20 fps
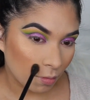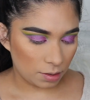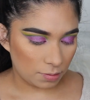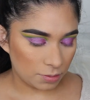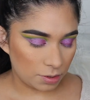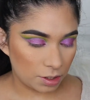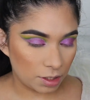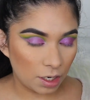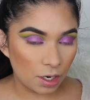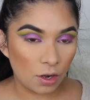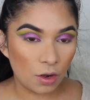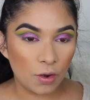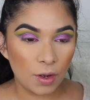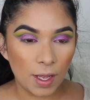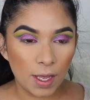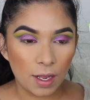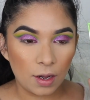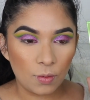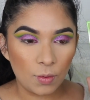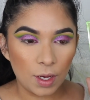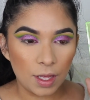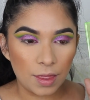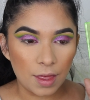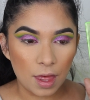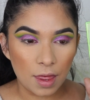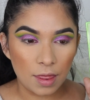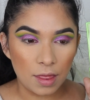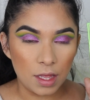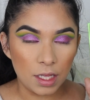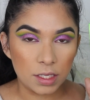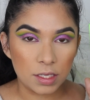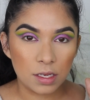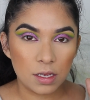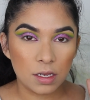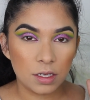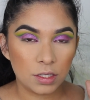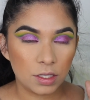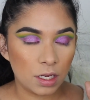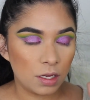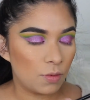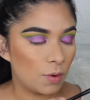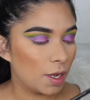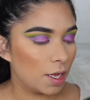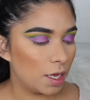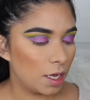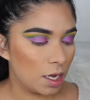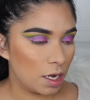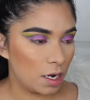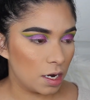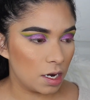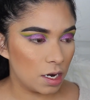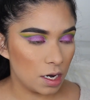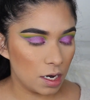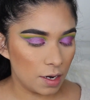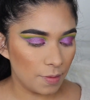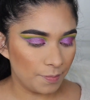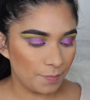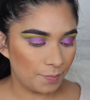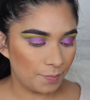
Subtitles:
I'm just going to go in with this shade right here.